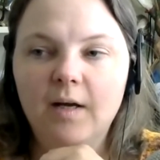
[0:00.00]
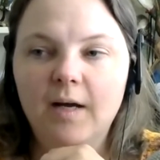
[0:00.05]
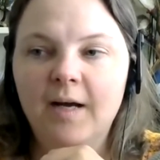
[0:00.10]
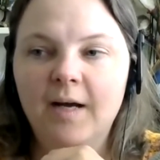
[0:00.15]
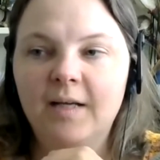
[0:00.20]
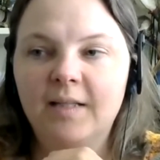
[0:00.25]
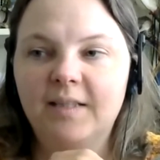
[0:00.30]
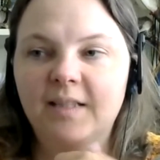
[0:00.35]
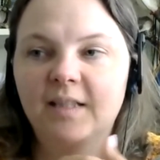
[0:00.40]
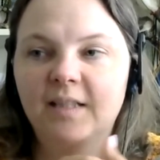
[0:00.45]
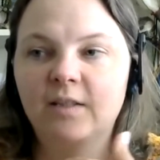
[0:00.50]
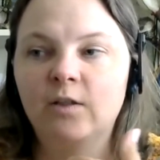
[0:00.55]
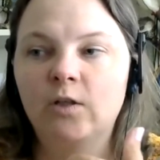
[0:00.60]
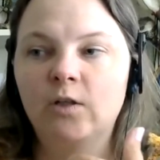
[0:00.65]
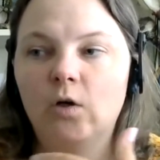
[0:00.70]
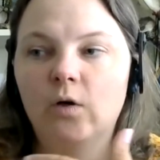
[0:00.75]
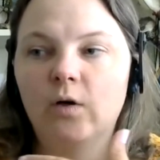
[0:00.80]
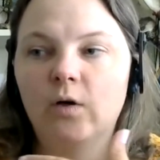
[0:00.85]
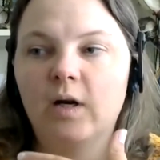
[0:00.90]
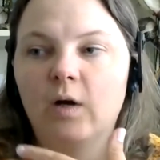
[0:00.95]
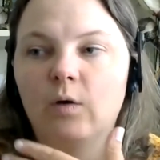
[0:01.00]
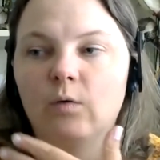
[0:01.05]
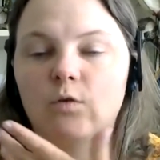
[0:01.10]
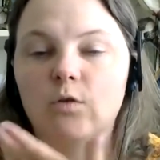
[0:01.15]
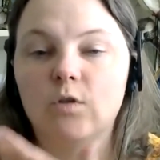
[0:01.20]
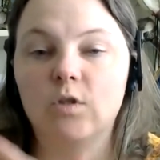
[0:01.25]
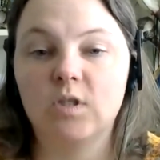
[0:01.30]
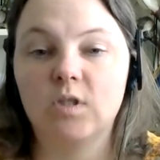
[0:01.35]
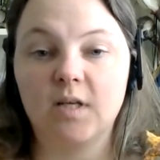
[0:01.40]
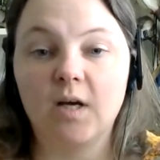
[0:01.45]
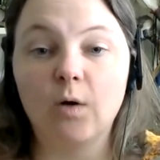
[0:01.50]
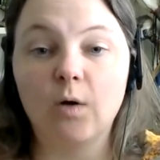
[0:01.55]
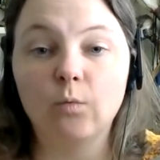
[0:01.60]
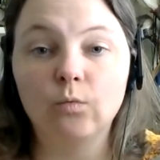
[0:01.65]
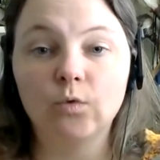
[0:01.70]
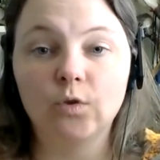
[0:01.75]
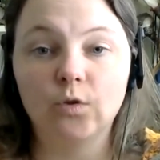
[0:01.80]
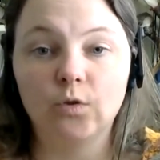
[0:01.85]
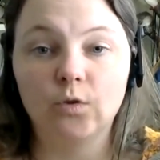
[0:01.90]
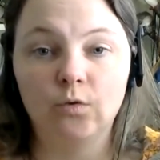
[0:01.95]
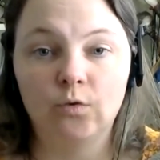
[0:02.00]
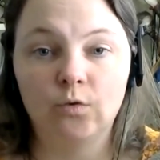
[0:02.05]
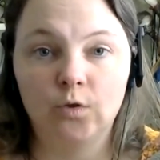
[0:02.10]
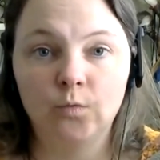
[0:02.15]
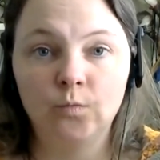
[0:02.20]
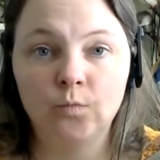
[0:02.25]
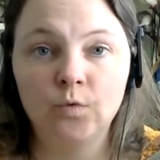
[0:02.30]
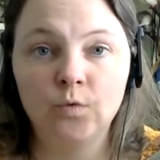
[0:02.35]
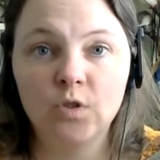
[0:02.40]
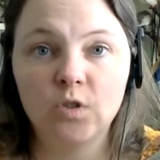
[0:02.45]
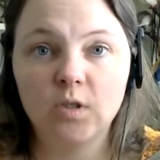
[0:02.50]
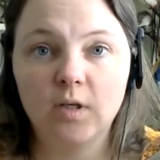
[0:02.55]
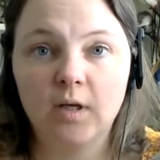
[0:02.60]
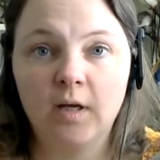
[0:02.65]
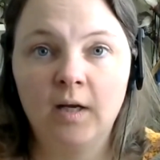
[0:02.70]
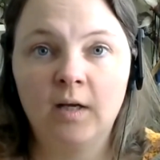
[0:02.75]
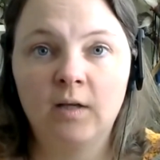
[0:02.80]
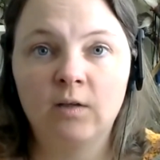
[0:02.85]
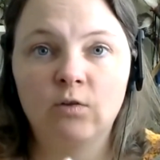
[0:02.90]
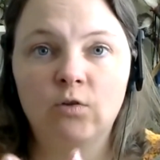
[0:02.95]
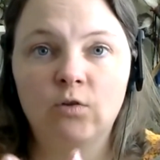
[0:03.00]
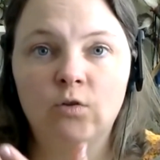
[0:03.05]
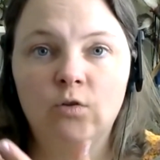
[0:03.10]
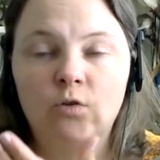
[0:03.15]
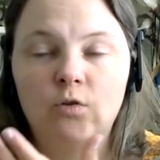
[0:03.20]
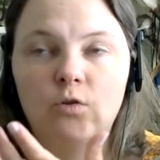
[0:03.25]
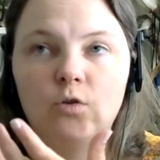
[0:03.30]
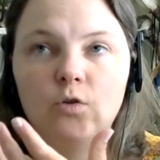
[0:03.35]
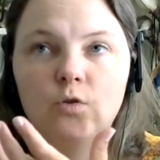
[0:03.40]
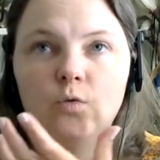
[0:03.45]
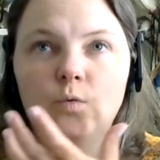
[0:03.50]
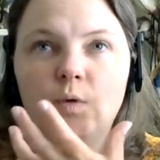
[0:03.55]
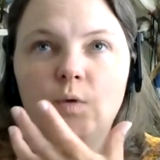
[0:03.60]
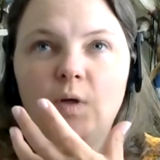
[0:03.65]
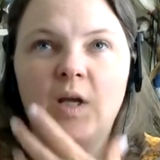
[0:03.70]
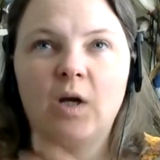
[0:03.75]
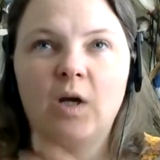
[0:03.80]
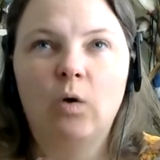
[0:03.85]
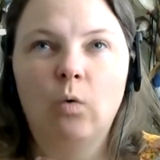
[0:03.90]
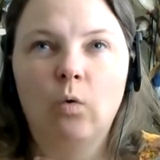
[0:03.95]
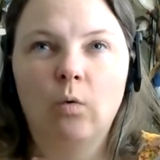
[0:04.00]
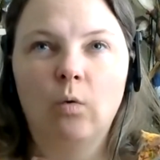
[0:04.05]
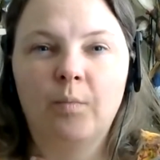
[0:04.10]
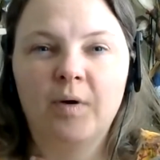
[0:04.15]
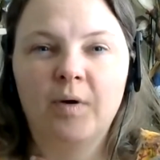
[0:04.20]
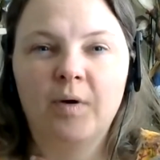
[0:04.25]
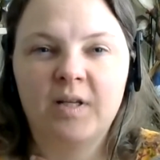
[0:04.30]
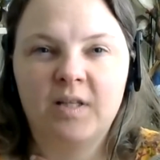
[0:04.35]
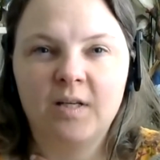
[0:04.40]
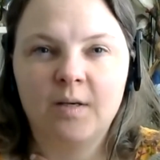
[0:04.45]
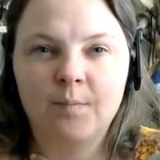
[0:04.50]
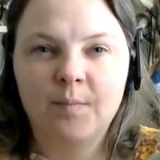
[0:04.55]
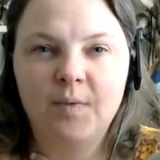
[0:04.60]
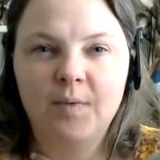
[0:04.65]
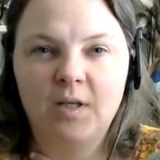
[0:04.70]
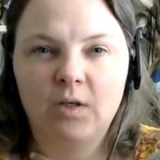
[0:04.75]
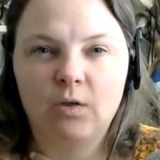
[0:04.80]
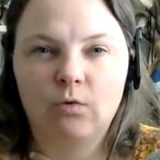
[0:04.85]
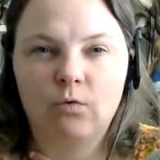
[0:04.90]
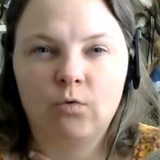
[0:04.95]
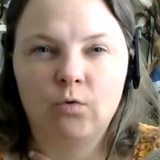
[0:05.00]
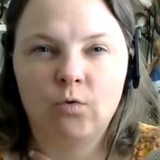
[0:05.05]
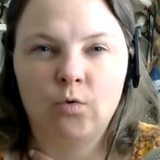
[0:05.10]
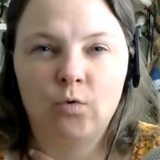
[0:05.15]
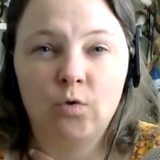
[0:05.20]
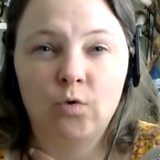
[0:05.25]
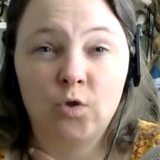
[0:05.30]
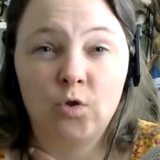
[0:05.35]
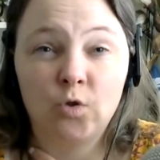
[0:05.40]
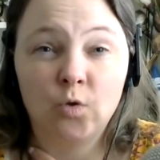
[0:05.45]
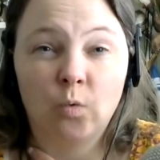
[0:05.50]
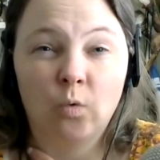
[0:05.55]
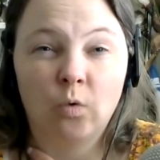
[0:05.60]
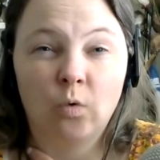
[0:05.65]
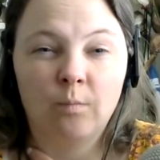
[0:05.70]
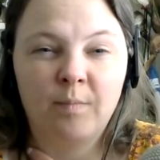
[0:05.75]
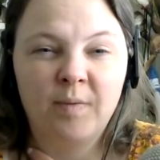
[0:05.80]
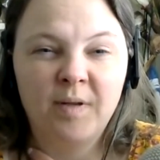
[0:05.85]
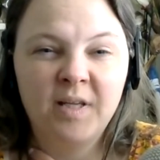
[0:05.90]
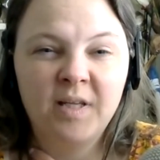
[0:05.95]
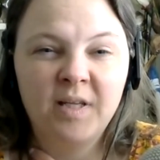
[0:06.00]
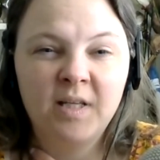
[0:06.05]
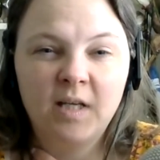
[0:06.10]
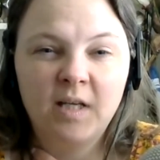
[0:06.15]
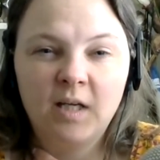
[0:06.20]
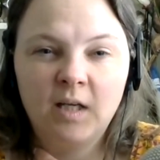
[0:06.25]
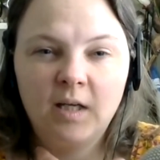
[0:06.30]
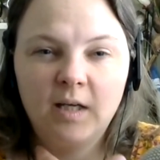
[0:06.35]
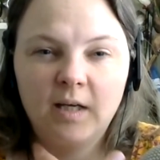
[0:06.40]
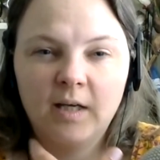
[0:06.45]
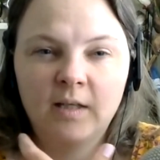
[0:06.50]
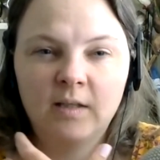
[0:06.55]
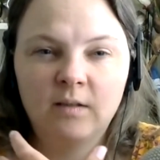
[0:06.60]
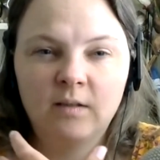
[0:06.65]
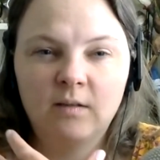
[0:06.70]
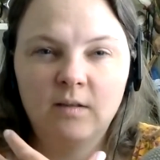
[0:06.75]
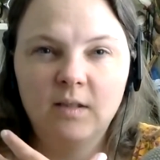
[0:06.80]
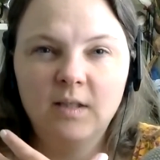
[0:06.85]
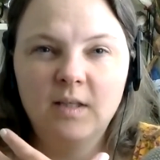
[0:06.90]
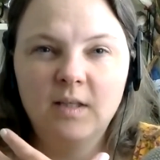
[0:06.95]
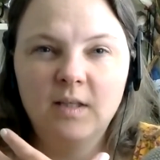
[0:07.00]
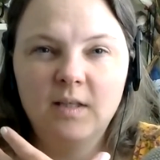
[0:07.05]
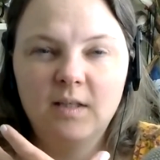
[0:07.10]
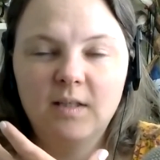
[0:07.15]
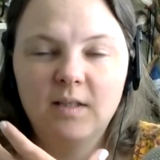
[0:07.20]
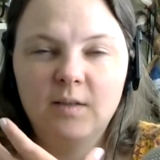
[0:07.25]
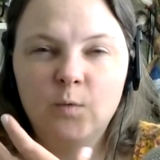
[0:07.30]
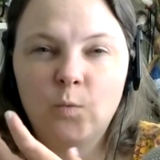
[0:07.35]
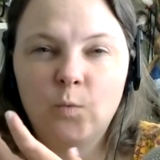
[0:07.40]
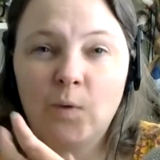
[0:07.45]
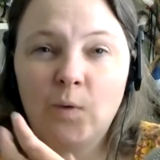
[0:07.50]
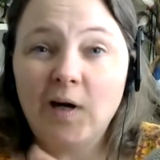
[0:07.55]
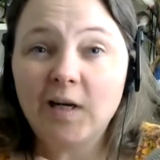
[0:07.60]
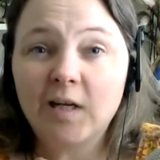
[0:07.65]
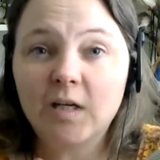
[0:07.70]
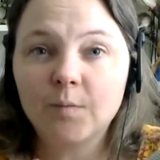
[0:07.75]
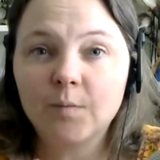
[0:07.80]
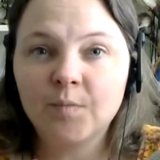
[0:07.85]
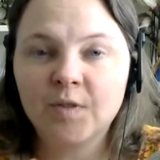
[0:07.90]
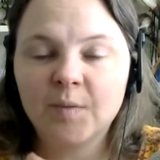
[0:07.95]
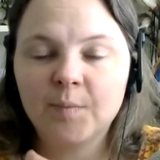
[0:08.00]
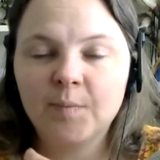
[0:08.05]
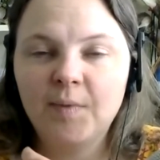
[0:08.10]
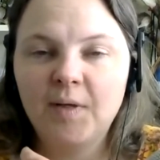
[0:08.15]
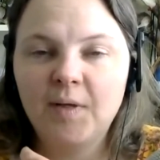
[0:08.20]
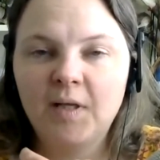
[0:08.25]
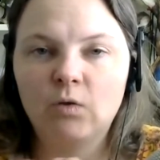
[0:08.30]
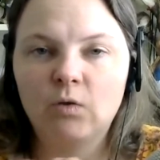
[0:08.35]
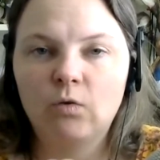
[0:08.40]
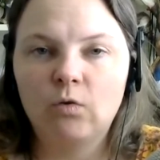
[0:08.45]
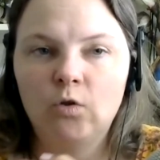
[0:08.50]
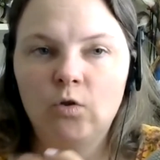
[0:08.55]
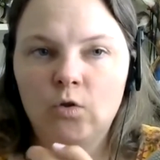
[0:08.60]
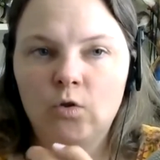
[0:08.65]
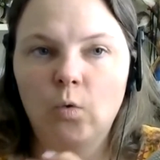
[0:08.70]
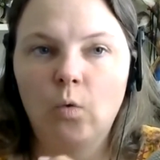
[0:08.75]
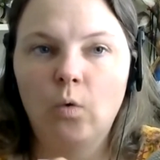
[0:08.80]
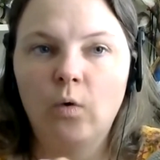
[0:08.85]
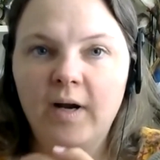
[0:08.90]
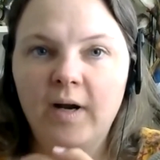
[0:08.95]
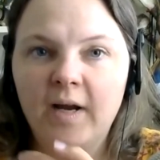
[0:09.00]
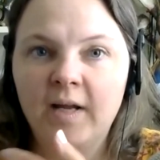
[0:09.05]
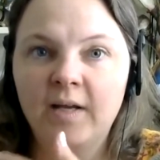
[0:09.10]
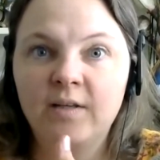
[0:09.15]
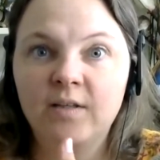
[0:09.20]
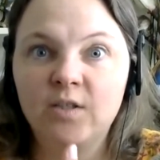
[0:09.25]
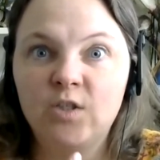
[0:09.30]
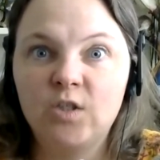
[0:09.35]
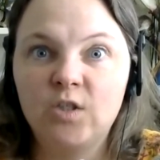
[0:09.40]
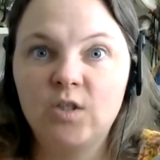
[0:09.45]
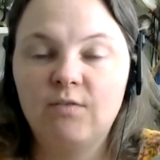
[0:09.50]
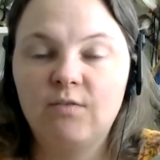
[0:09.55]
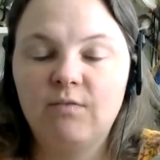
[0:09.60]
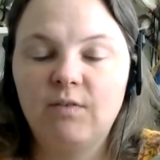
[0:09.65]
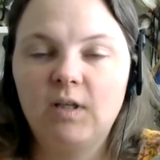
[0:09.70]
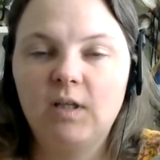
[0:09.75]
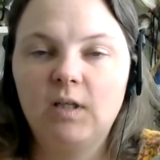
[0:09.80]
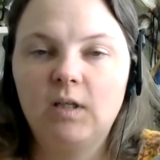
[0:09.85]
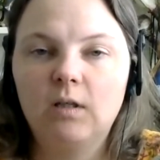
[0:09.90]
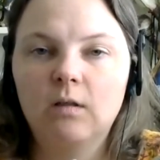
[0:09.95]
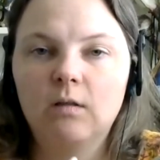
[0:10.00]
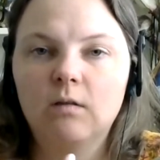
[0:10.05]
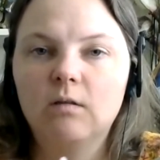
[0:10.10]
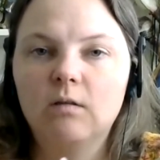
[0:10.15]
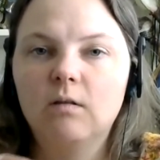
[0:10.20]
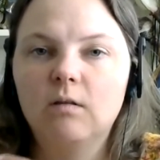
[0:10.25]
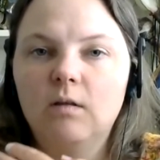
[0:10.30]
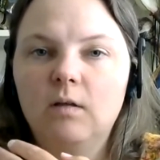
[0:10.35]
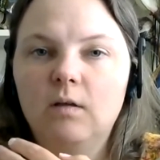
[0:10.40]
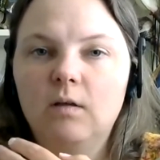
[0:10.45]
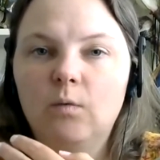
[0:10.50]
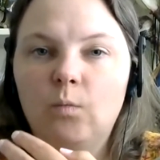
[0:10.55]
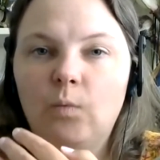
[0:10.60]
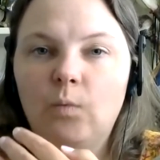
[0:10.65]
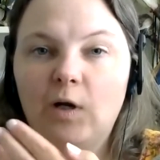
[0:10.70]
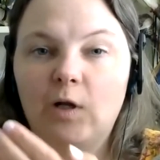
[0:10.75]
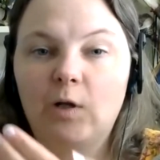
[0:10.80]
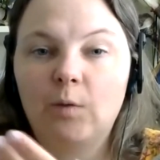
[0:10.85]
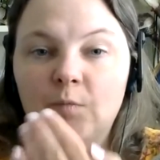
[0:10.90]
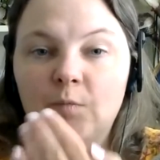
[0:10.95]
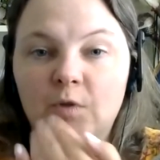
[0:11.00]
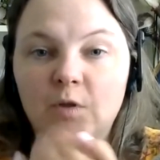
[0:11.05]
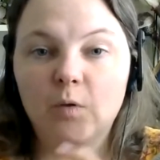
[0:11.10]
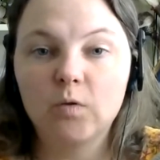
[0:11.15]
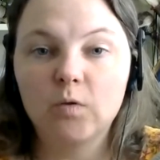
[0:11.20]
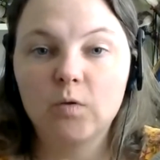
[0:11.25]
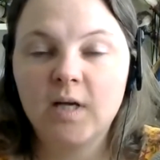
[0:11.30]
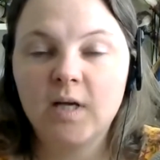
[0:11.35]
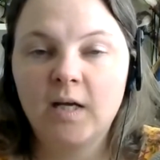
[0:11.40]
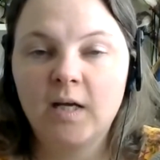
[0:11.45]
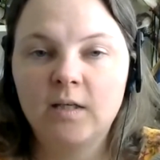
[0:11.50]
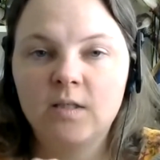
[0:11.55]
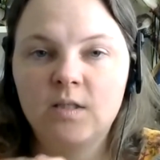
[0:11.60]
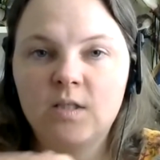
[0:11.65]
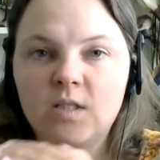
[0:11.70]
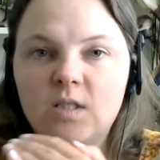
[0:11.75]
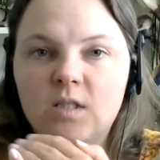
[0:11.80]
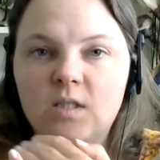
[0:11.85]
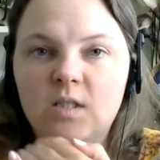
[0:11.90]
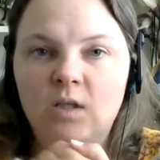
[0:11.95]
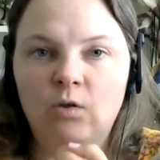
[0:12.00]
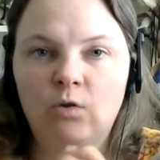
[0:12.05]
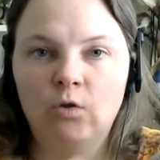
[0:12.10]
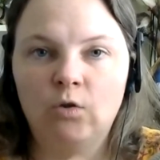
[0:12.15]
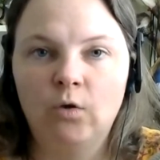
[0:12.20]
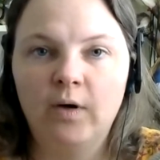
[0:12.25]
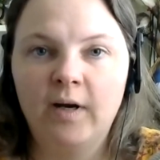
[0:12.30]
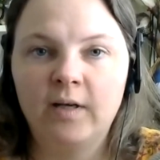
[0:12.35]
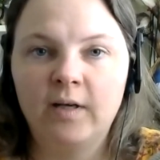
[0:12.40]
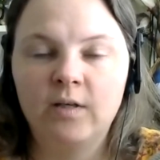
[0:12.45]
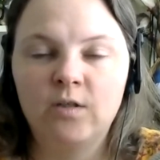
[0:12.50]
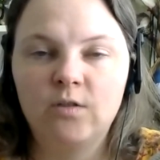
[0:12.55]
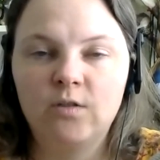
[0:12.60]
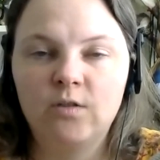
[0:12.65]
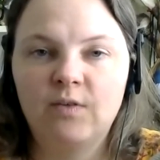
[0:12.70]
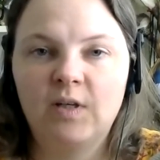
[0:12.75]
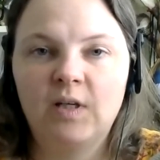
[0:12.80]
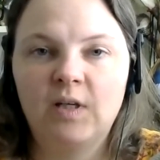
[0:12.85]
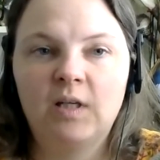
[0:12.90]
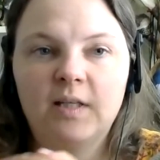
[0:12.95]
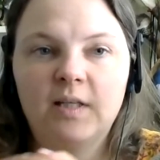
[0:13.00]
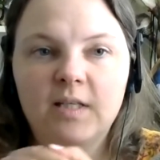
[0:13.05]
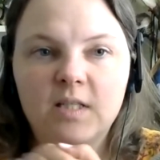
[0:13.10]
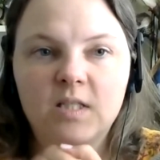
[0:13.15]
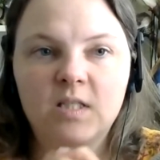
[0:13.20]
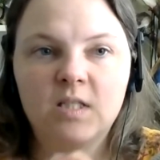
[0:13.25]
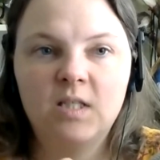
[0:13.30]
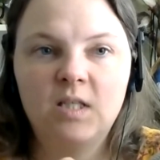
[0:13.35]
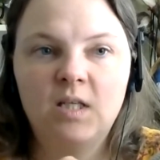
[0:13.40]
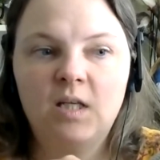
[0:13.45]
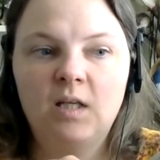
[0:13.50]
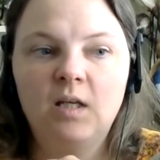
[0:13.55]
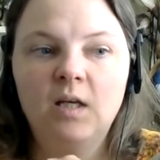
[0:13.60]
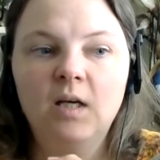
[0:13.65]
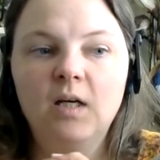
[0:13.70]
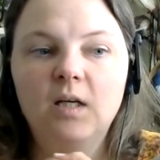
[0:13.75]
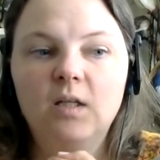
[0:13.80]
And then learn how to sound the runes and to incorporate them into your being and welcome them into your energy field. Welcome those energies into your energy field and see